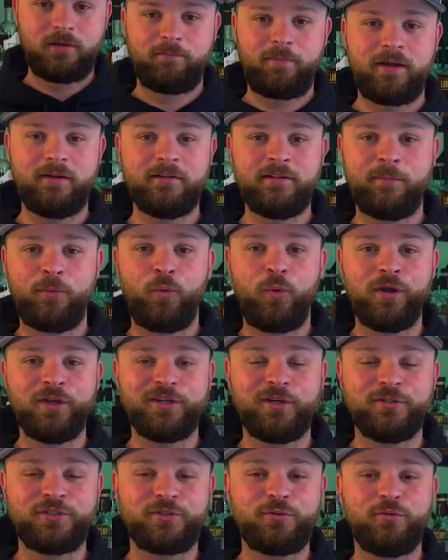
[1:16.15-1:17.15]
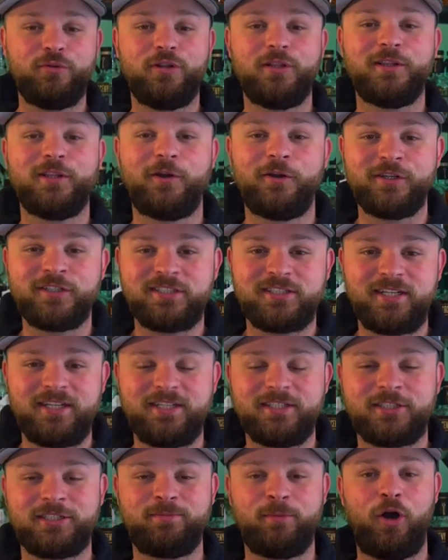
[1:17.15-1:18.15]
Bottle number one goes to
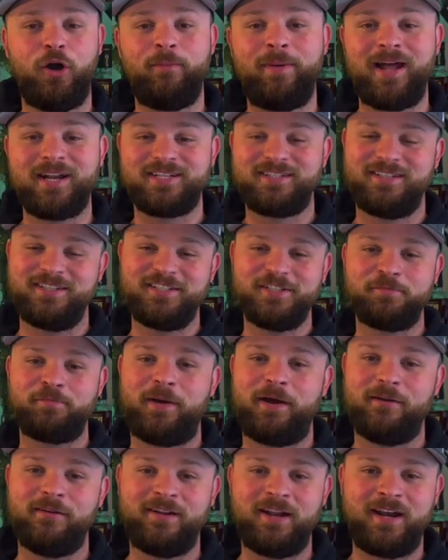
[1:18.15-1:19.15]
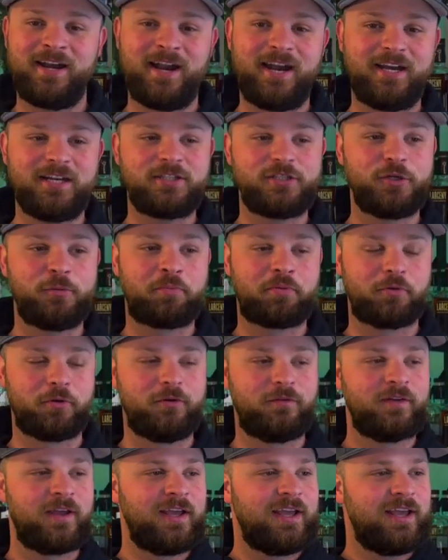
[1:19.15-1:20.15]
Larceny Small Batch, and this is bottled at 92 proof.